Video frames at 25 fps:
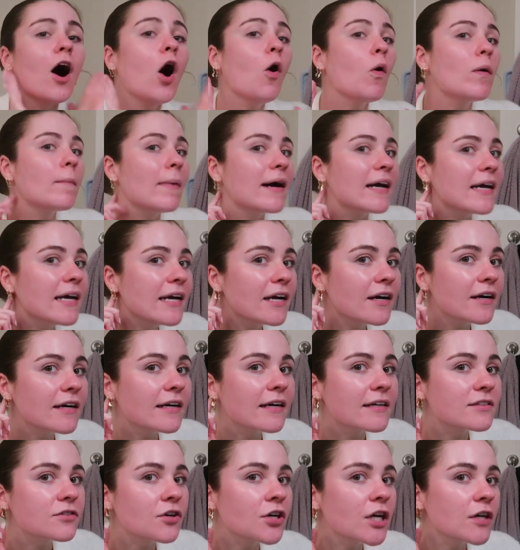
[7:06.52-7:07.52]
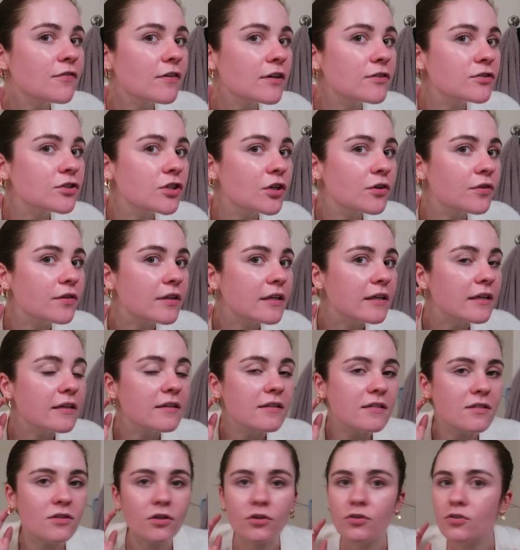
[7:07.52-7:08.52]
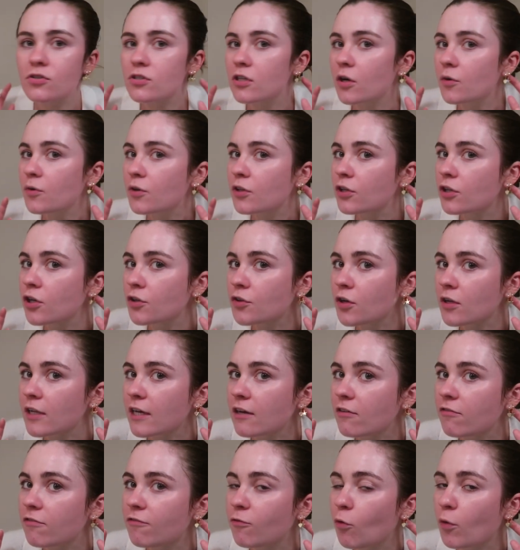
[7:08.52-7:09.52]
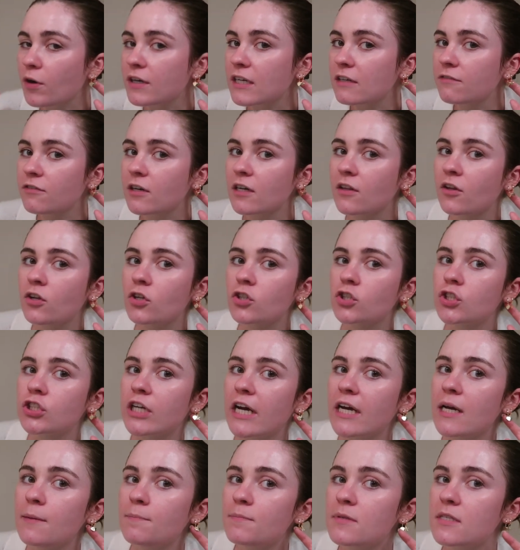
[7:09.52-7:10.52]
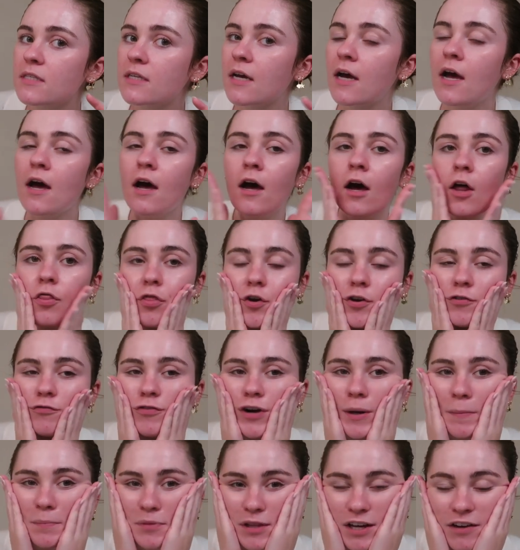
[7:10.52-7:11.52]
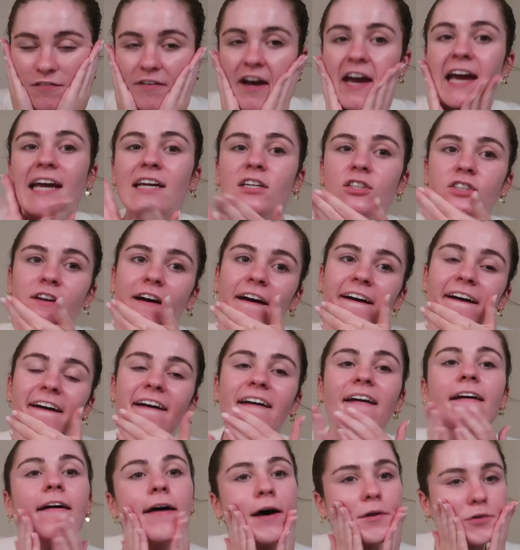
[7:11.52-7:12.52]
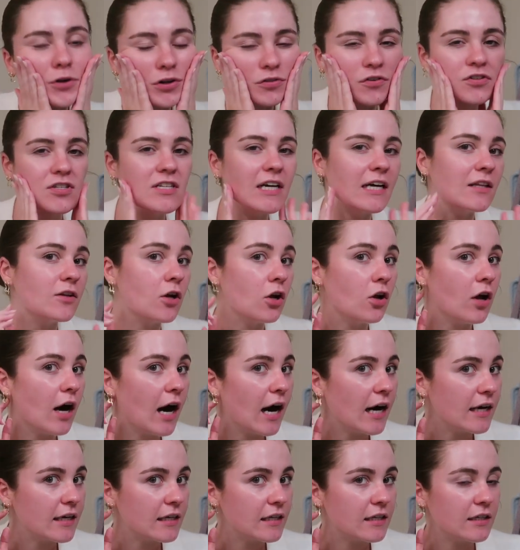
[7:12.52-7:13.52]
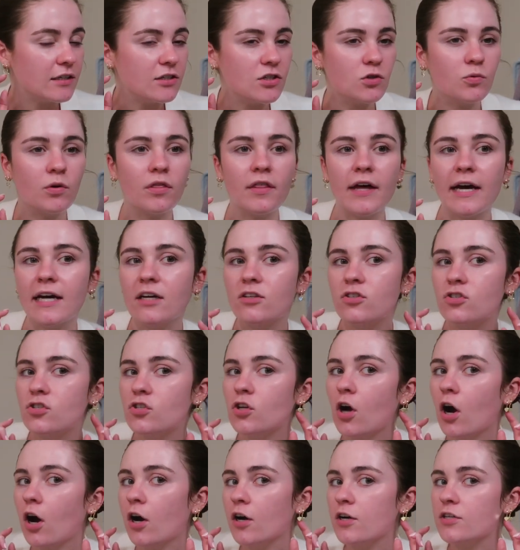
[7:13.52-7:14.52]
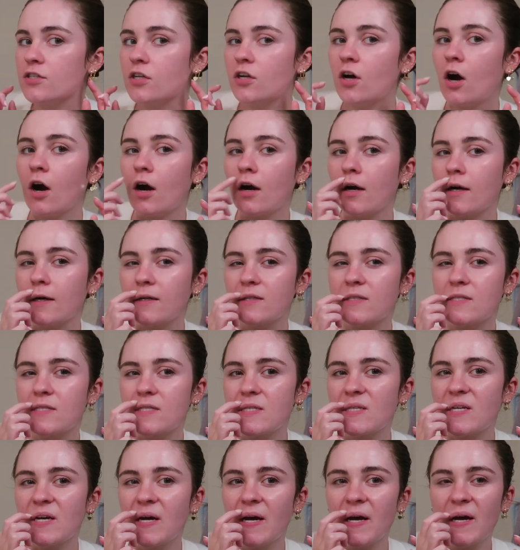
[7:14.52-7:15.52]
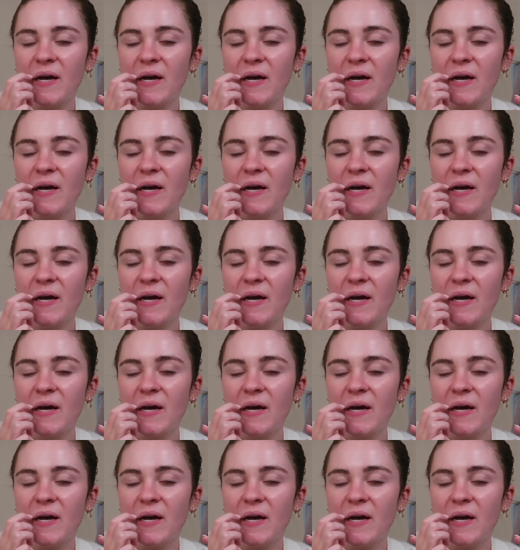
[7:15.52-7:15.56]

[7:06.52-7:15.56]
oh, and my earrings, I don't know if I showed these. They're so cute. They're like four different little shapes. They're from Love A J, and they're just like little huggies with like stars and hearts